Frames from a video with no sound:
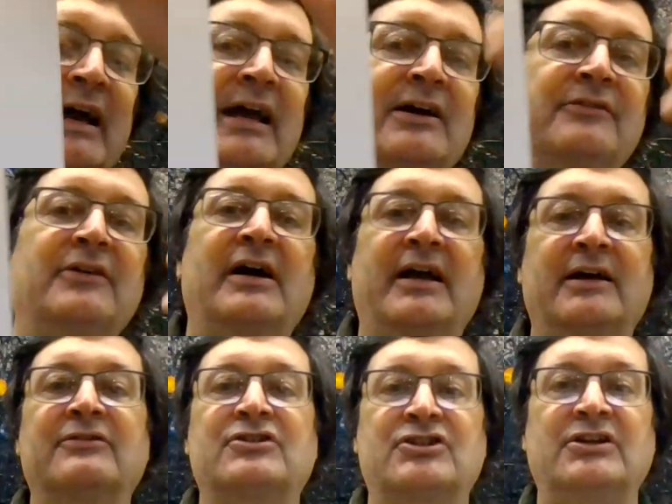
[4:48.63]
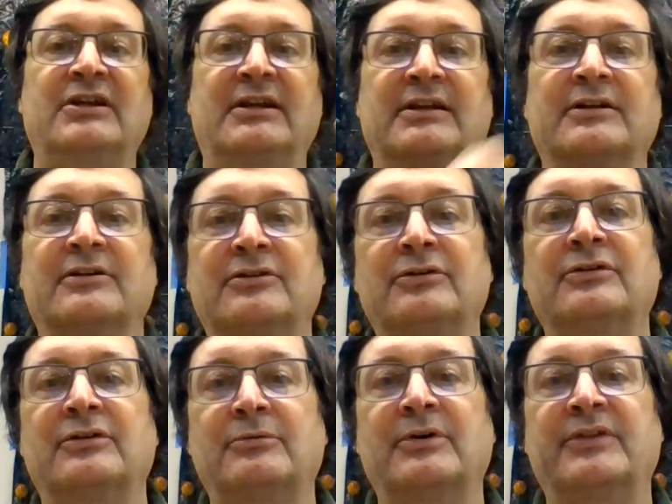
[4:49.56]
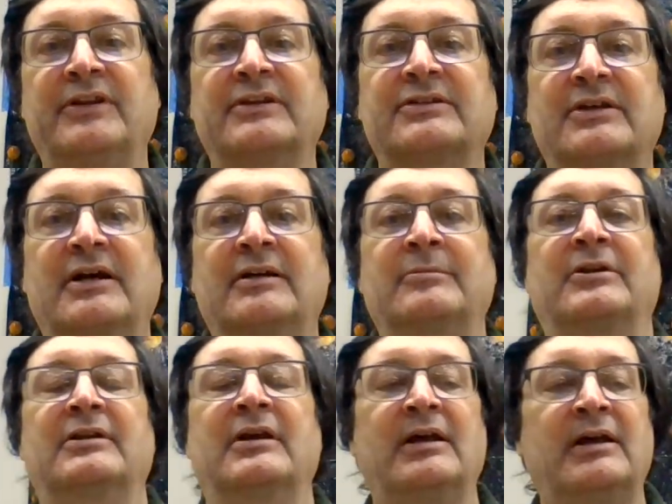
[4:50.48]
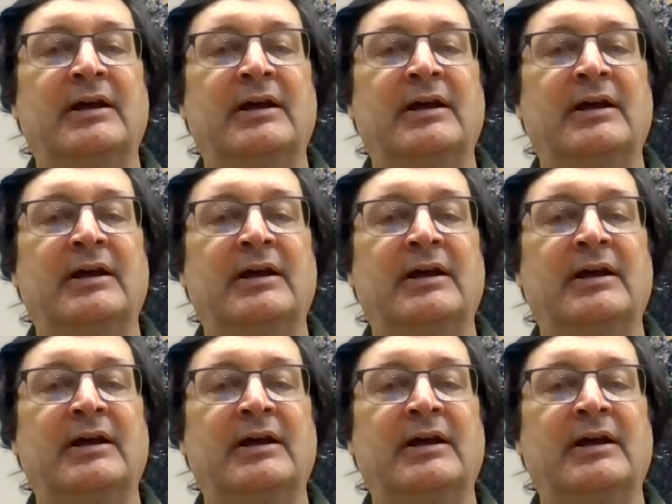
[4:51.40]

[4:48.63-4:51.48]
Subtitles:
I have a sheet included with the assignment